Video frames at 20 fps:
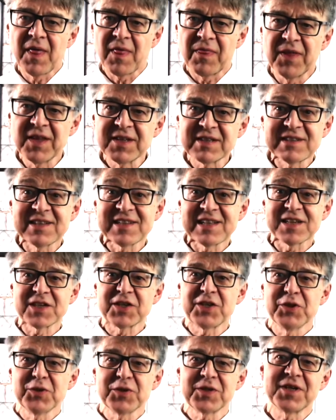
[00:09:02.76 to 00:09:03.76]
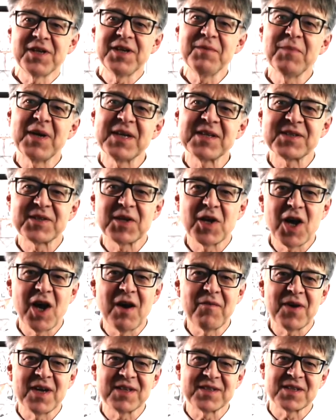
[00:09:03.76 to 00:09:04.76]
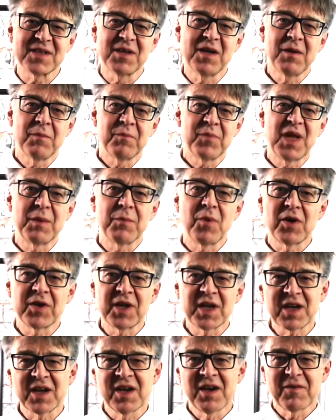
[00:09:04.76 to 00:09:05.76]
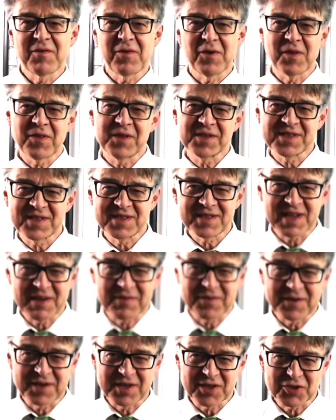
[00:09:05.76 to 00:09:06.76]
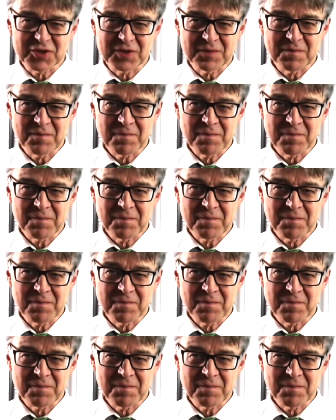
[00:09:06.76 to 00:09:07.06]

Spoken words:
This little QT may serve as a mnemonic for this definition